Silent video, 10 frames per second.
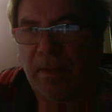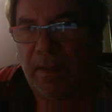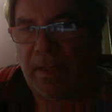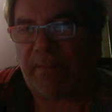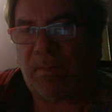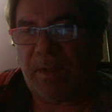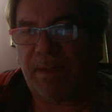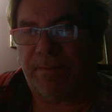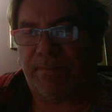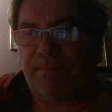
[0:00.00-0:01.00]
Hi everybody,
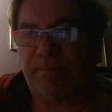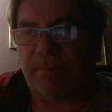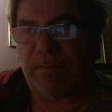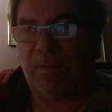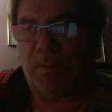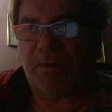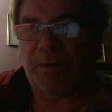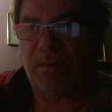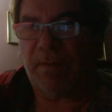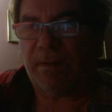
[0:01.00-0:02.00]
hope you're
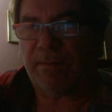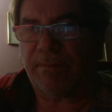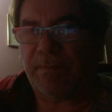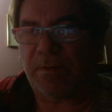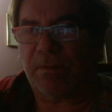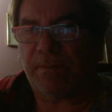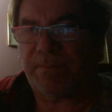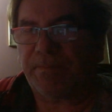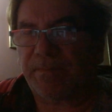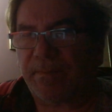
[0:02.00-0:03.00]
doing well. So
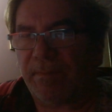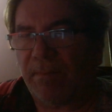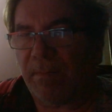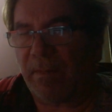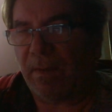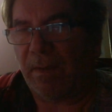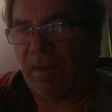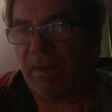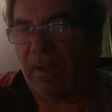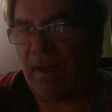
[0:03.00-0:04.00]

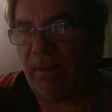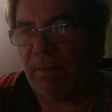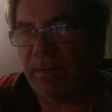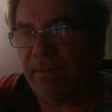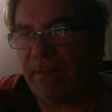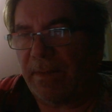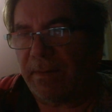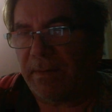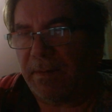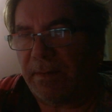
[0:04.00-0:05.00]
I want to
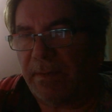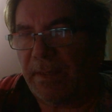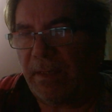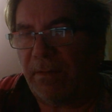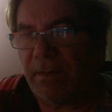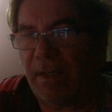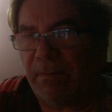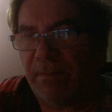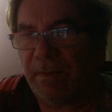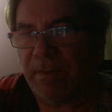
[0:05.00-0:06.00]
take you
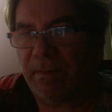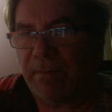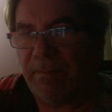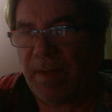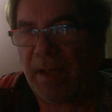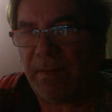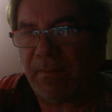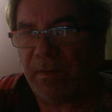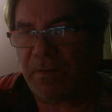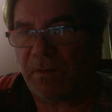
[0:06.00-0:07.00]
down the path of a
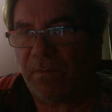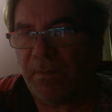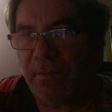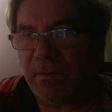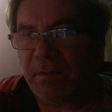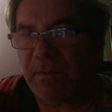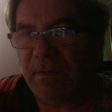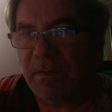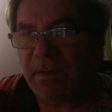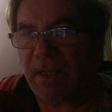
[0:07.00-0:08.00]
Sophos
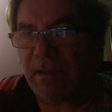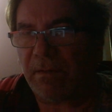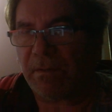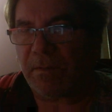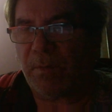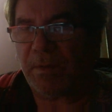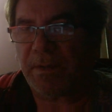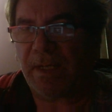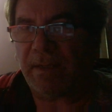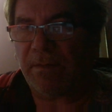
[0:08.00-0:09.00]
technical support
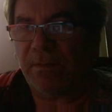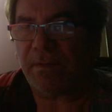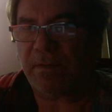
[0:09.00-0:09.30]
diagnosis